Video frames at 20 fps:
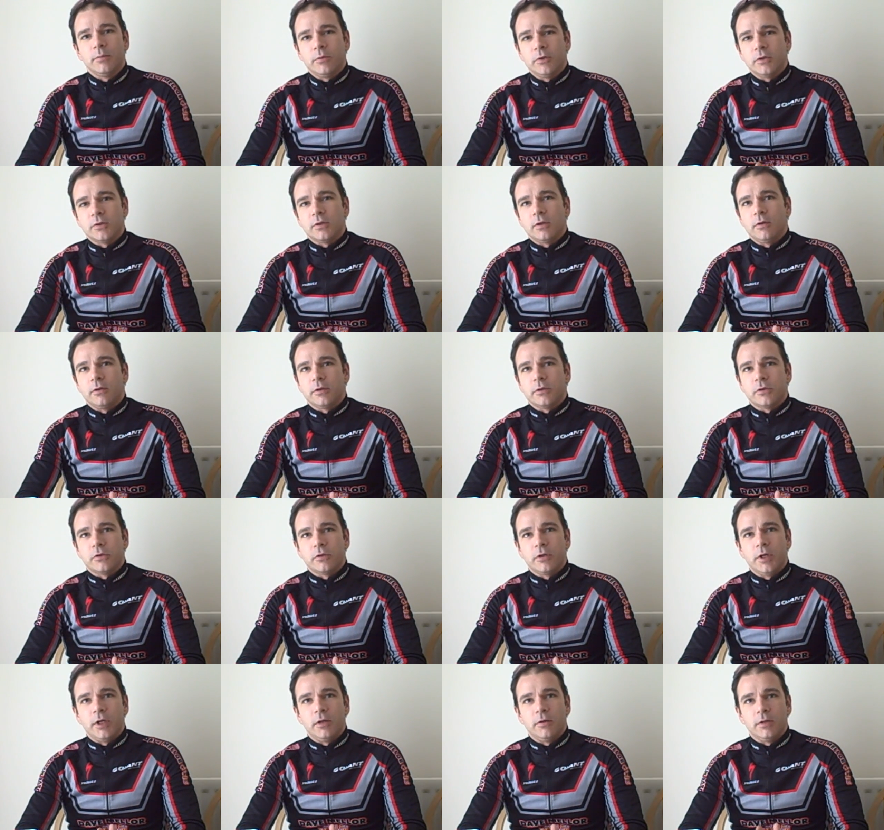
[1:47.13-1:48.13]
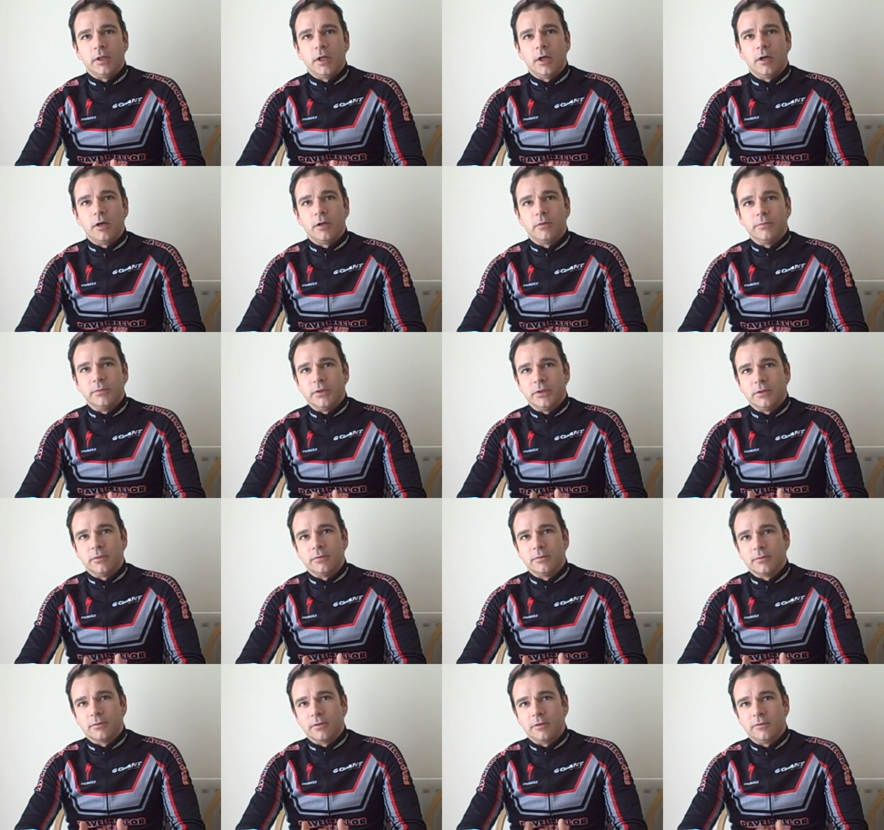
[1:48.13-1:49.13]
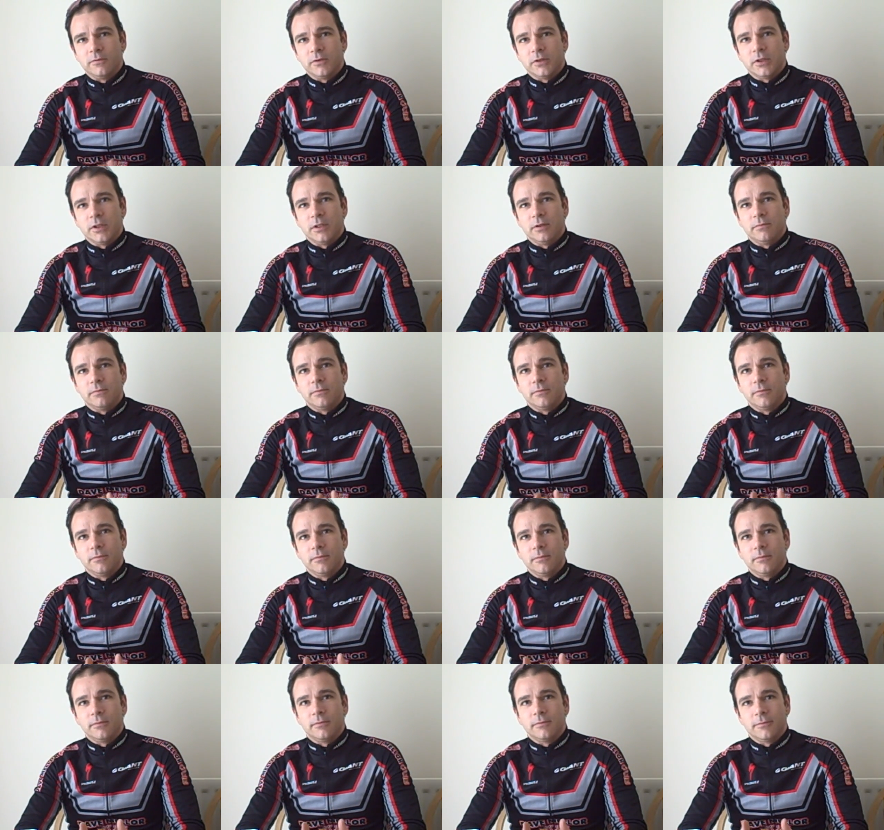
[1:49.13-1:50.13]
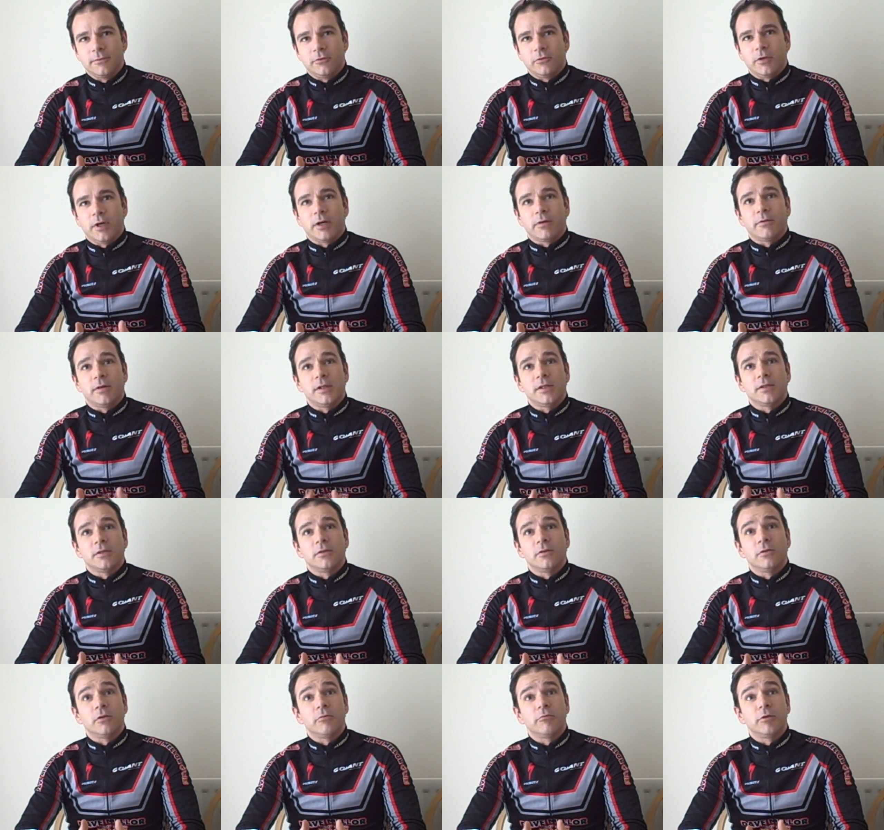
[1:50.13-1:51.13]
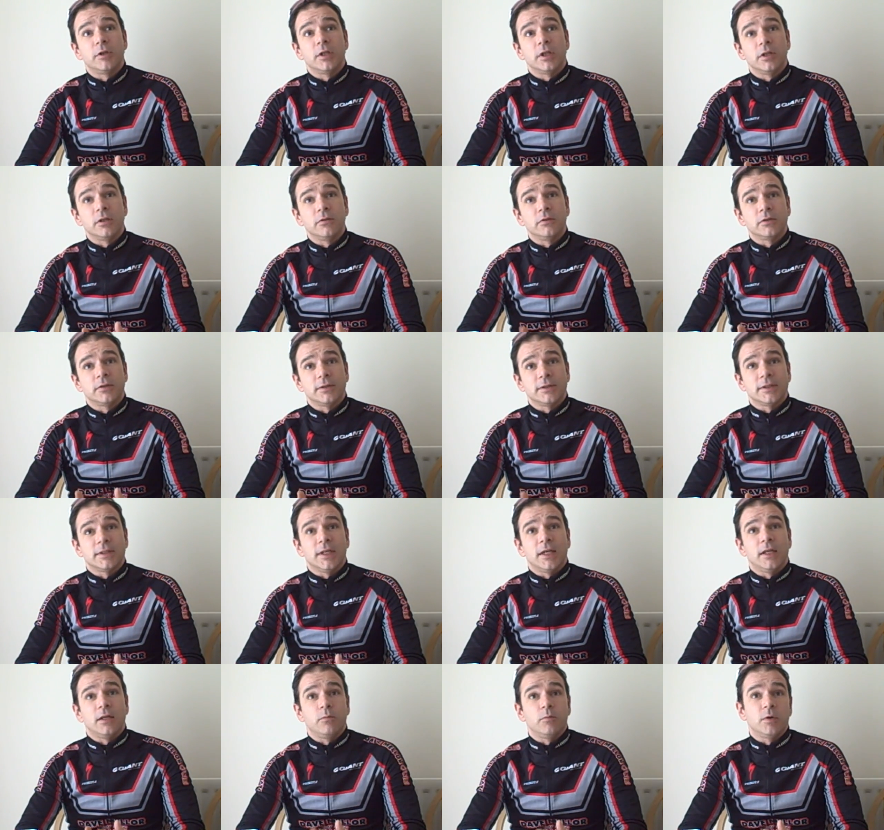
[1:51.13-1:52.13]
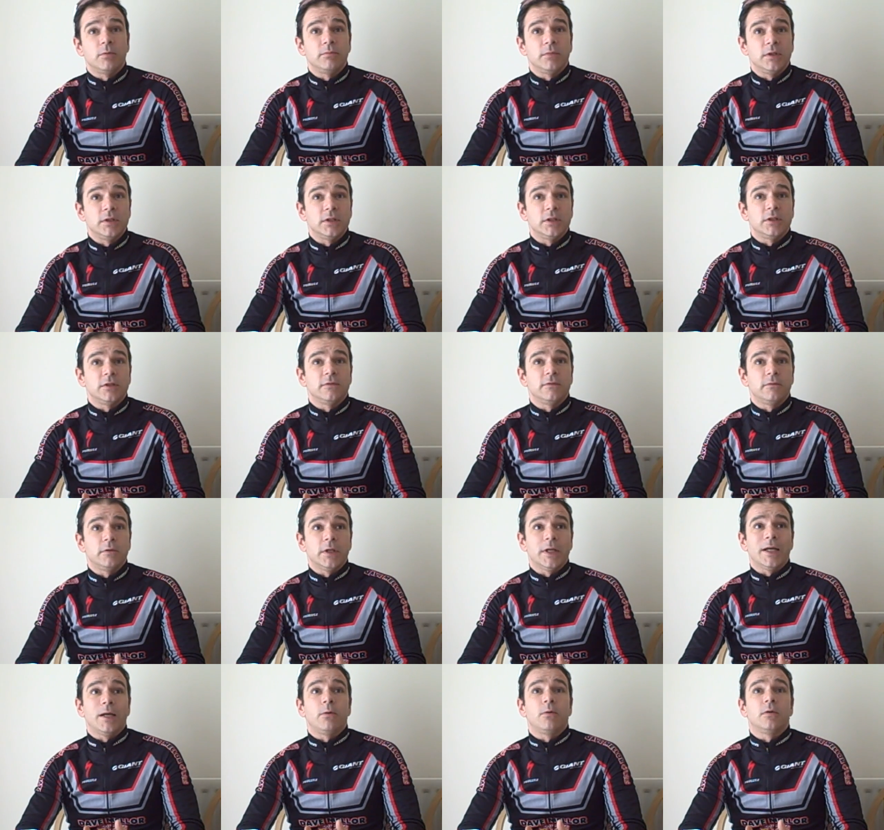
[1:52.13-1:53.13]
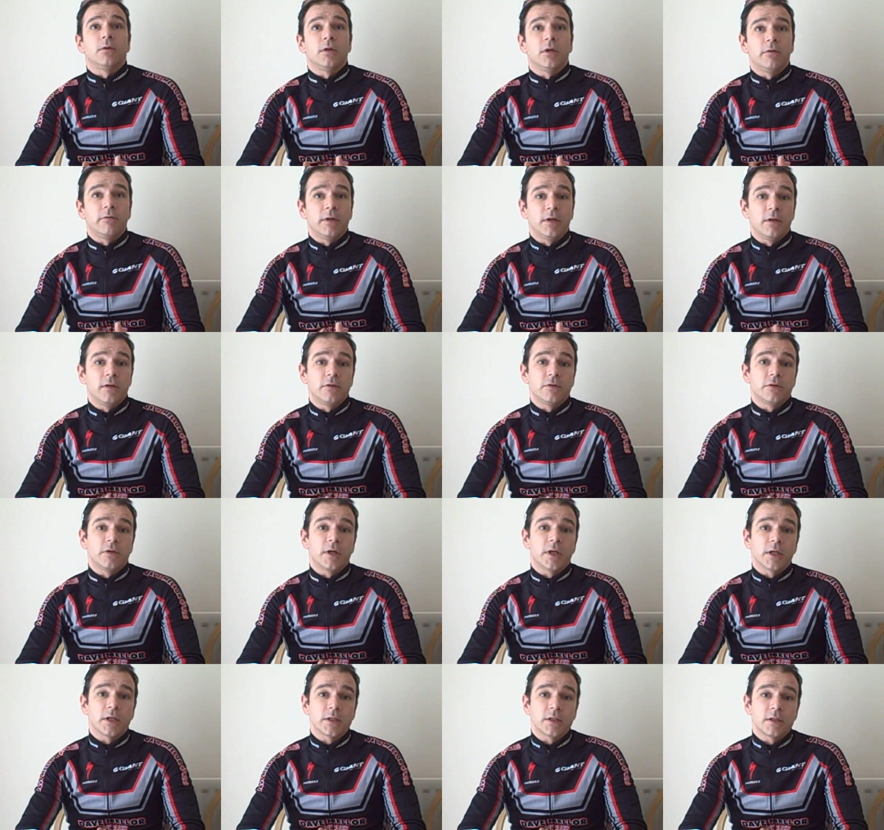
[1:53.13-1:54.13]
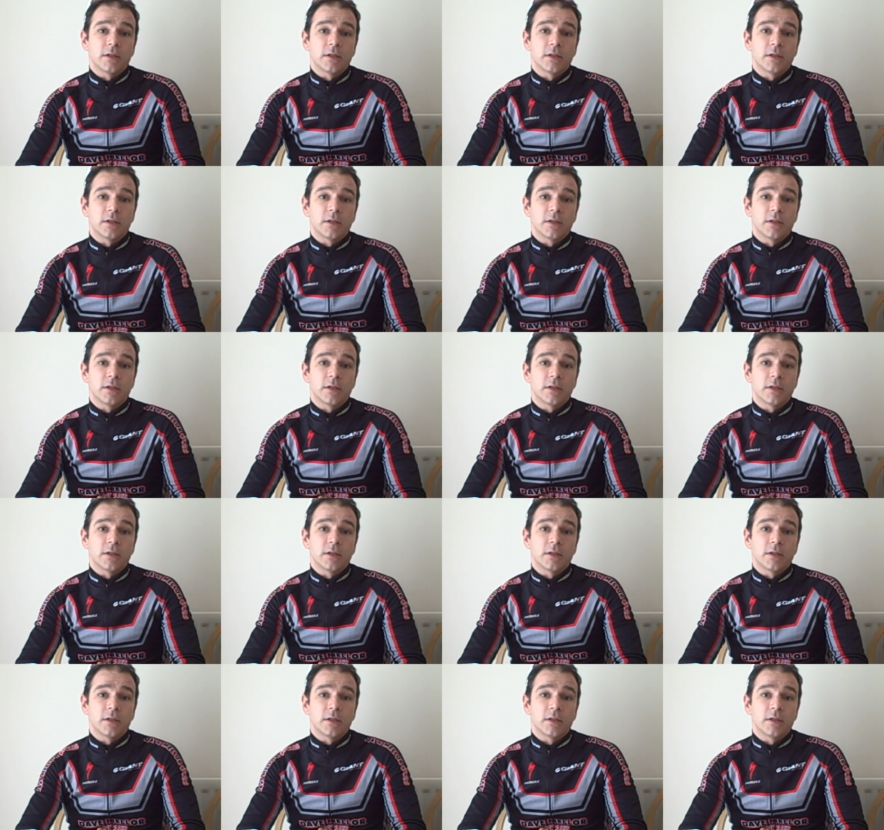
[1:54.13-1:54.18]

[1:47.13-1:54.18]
Puts a lot of strain on the arms, and obviously track racing you're not really used to staying in one position for an hour around the track.